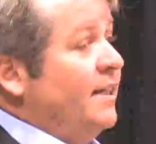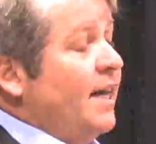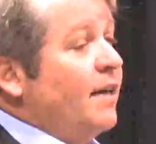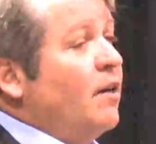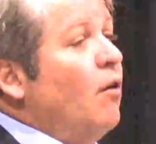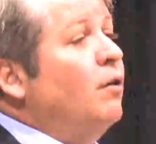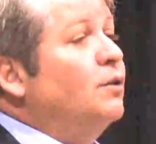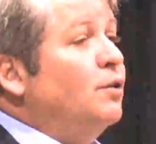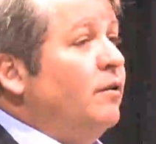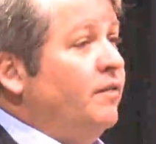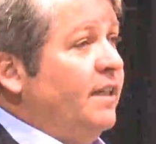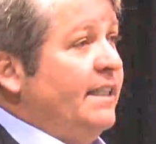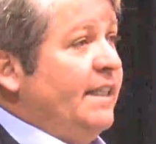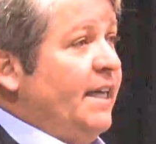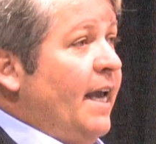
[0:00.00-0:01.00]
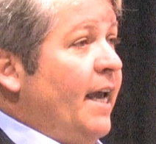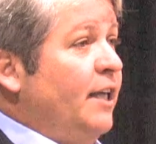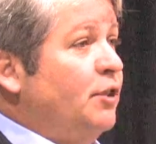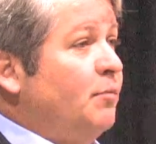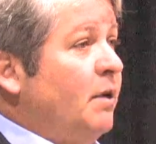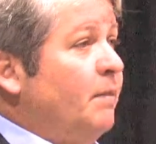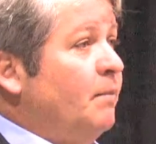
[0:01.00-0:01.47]
that culture of
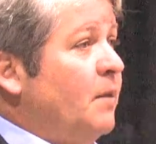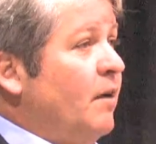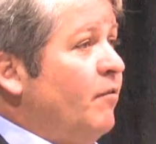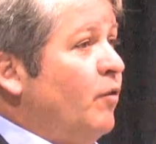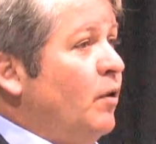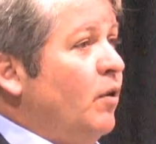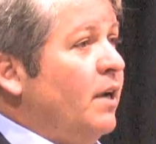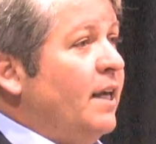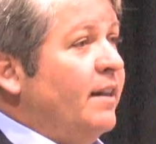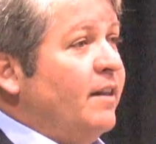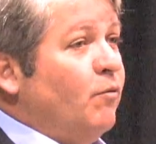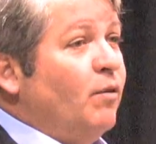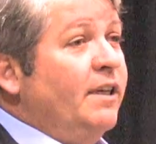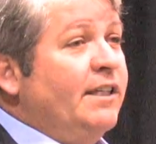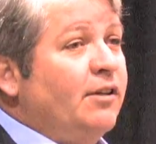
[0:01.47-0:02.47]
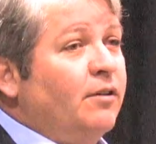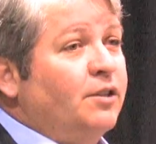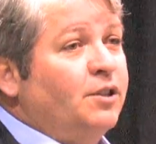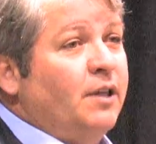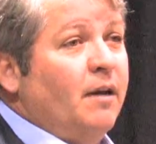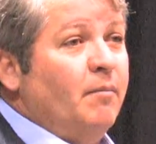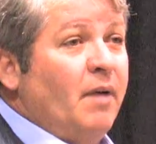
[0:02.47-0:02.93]
disengagement. If we look at the
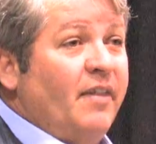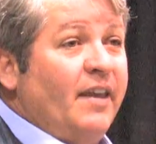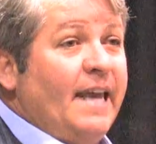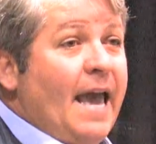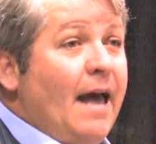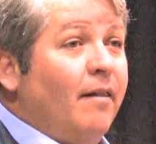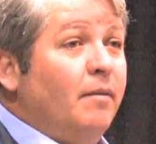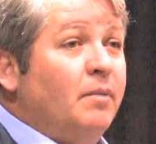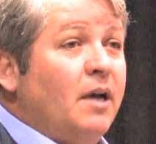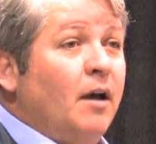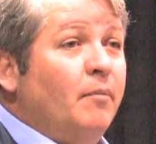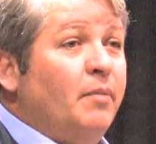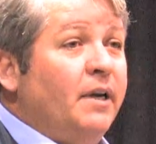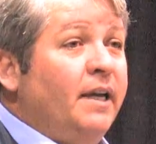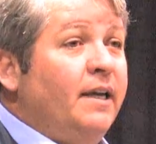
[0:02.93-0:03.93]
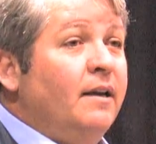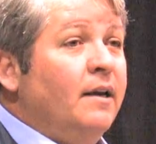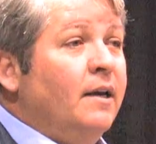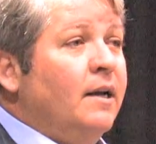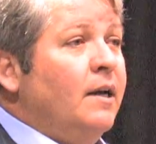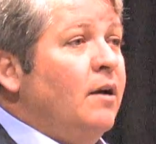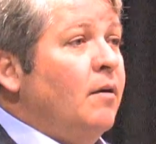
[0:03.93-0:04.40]
research done by the Gallup Company,
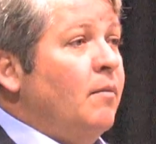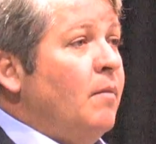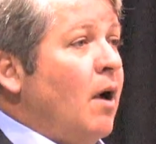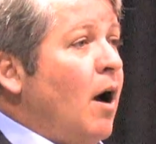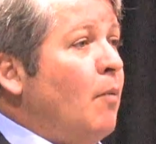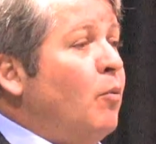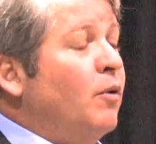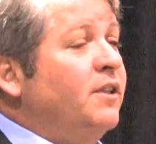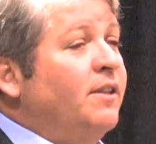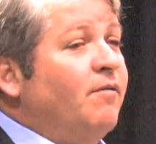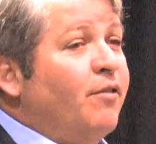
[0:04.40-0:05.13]
upwards of